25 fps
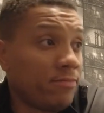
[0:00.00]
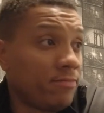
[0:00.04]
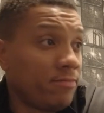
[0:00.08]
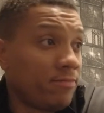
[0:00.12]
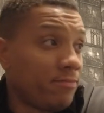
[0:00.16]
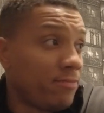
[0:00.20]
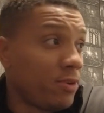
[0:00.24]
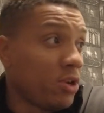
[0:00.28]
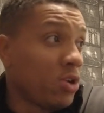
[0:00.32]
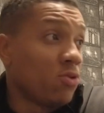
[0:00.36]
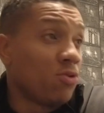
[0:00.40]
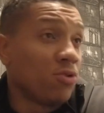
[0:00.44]

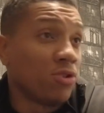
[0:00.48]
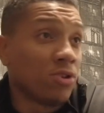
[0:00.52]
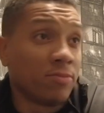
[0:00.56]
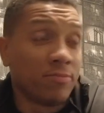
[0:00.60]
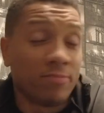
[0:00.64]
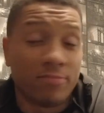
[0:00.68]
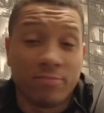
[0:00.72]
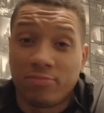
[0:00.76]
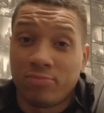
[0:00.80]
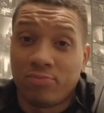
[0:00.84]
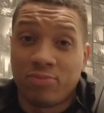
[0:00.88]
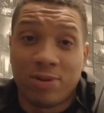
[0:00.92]
blown up,
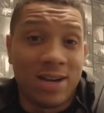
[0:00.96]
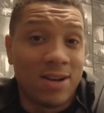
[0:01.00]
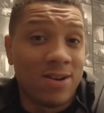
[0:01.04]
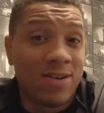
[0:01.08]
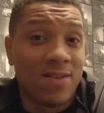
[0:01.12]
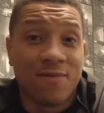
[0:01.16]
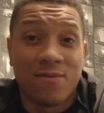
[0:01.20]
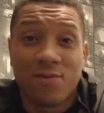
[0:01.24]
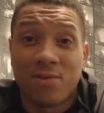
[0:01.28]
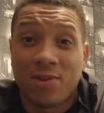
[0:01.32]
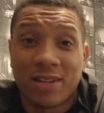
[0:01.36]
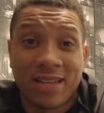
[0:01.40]

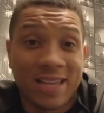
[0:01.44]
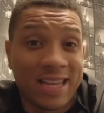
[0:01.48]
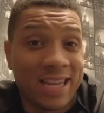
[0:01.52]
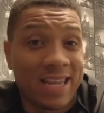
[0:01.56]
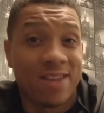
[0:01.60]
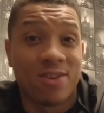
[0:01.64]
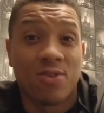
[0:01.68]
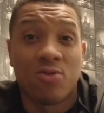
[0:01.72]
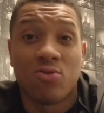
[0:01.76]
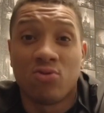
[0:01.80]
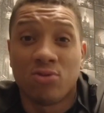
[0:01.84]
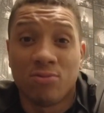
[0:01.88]
however you want to,
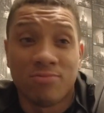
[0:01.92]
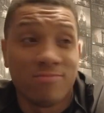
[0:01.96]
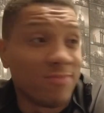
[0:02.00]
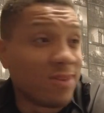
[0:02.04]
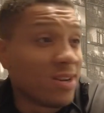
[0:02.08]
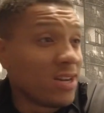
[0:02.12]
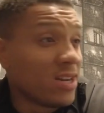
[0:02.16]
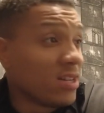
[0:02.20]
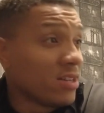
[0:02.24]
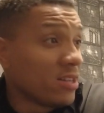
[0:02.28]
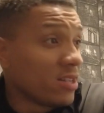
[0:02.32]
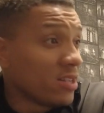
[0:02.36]
killed,
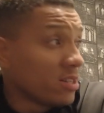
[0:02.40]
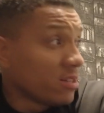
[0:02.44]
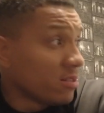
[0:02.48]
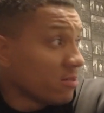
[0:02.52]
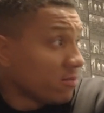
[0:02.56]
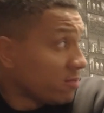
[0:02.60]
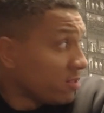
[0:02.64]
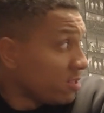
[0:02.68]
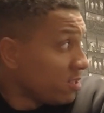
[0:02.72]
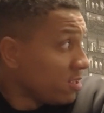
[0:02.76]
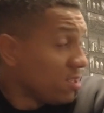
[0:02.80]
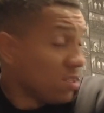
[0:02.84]
murdered,
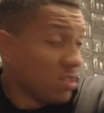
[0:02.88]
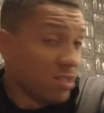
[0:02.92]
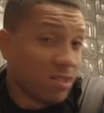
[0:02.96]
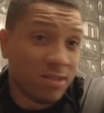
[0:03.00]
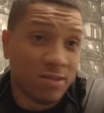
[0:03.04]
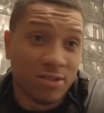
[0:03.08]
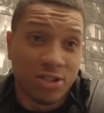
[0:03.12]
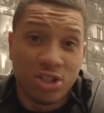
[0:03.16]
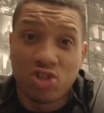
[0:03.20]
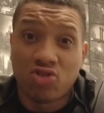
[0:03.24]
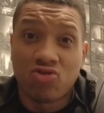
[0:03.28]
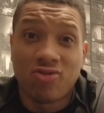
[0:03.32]

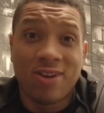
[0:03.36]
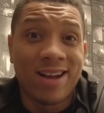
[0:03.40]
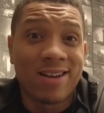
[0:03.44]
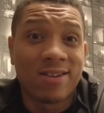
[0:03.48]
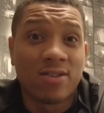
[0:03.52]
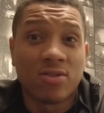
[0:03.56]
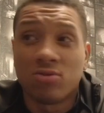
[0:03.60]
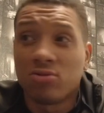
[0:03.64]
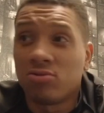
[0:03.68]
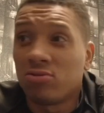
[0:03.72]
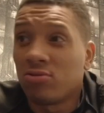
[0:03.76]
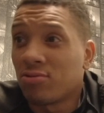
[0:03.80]

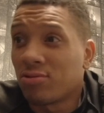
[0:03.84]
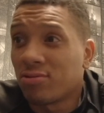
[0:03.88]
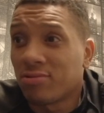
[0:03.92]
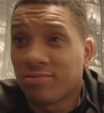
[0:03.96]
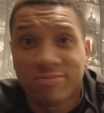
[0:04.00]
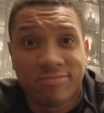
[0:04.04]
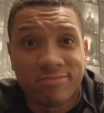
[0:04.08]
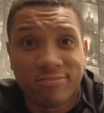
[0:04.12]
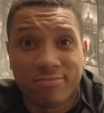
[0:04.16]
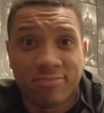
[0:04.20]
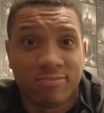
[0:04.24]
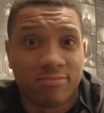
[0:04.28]
strangled,
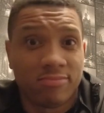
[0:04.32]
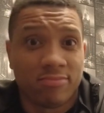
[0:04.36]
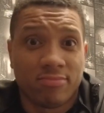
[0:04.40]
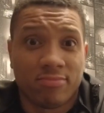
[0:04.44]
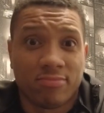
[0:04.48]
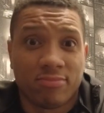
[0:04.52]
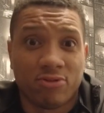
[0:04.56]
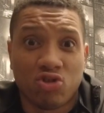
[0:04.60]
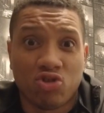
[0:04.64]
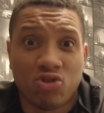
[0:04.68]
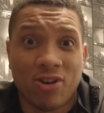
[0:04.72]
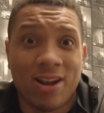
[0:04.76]

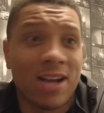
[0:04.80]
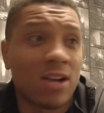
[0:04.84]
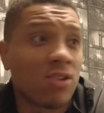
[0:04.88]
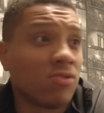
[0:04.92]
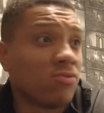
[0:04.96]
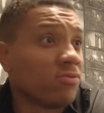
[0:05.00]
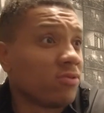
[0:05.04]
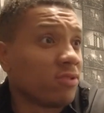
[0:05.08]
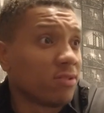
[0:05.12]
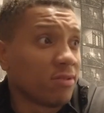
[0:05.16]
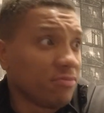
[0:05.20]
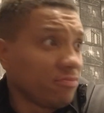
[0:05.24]

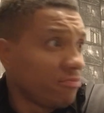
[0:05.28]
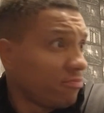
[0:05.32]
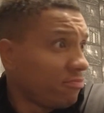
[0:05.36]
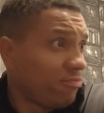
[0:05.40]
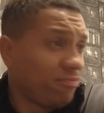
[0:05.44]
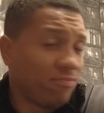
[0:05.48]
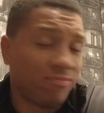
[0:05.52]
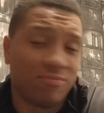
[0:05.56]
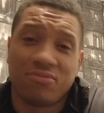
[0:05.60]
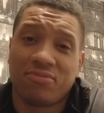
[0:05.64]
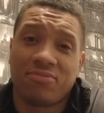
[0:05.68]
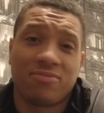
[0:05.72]
drowned,
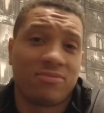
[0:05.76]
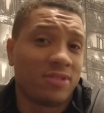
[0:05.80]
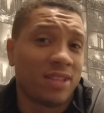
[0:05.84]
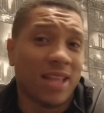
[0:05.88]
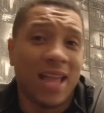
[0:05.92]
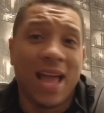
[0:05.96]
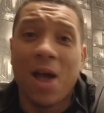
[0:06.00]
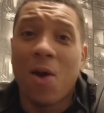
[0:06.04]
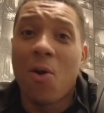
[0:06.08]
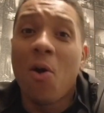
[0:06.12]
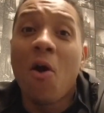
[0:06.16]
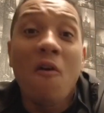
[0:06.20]

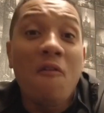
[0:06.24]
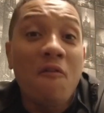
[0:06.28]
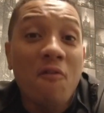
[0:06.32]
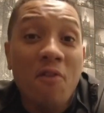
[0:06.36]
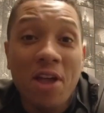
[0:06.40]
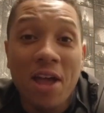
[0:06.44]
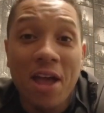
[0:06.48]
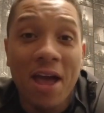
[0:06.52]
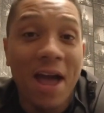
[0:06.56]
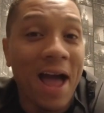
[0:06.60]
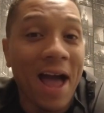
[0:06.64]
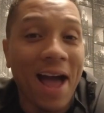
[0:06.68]

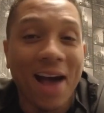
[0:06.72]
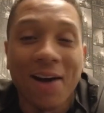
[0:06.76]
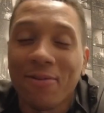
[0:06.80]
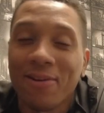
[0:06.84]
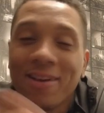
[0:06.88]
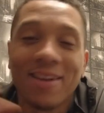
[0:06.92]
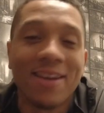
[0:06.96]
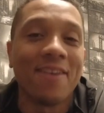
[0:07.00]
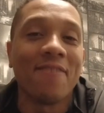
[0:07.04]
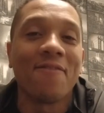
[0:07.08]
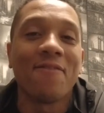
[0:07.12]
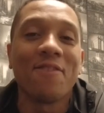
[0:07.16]

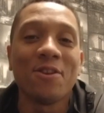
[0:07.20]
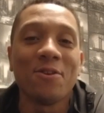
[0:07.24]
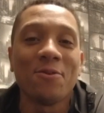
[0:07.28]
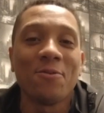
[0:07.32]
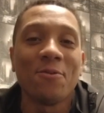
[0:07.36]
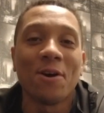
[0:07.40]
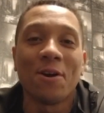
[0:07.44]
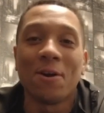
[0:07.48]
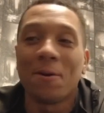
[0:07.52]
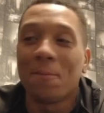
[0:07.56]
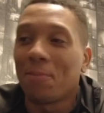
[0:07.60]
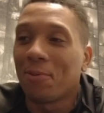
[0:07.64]
however you
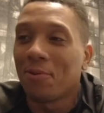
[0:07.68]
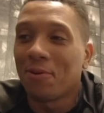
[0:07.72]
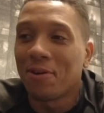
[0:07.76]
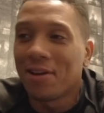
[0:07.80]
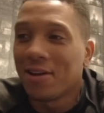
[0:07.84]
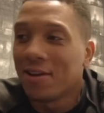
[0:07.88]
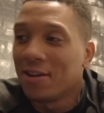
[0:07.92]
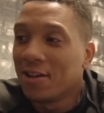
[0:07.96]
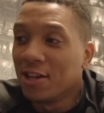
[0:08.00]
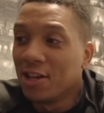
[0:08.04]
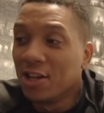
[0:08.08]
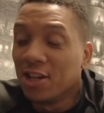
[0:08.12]
want to put
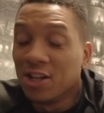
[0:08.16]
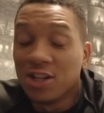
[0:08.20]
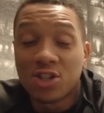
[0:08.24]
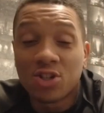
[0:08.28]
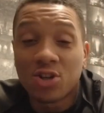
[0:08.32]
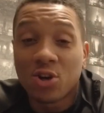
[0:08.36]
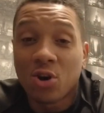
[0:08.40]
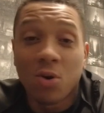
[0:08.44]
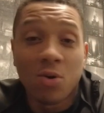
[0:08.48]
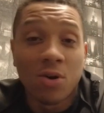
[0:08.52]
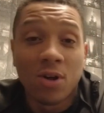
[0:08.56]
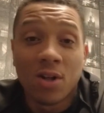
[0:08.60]
it.
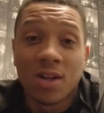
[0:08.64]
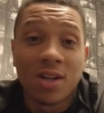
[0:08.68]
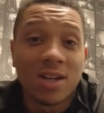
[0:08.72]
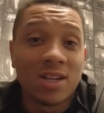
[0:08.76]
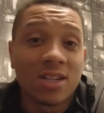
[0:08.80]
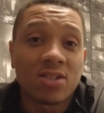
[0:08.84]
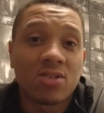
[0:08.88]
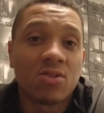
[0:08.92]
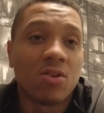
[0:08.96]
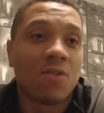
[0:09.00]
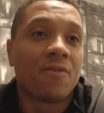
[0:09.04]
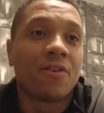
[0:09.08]
So
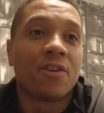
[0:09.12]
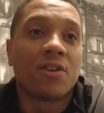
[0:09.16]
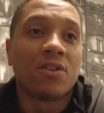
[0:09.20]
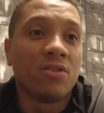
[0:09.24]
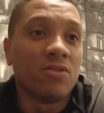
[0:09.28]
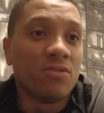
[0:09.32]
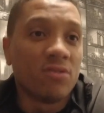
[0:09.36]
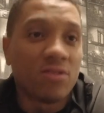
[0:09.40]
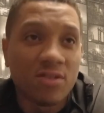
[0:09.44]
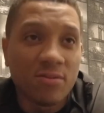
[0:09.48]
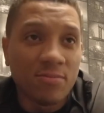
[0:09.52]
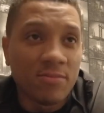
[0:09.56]
it's nothing
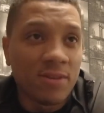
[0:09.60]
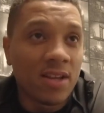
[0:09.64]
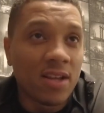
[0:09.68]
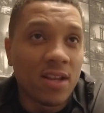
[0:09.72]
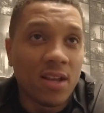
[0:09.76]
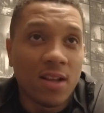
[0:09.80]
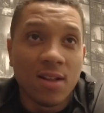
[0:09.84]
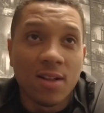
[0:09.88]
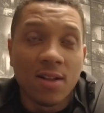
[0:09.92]
new to me.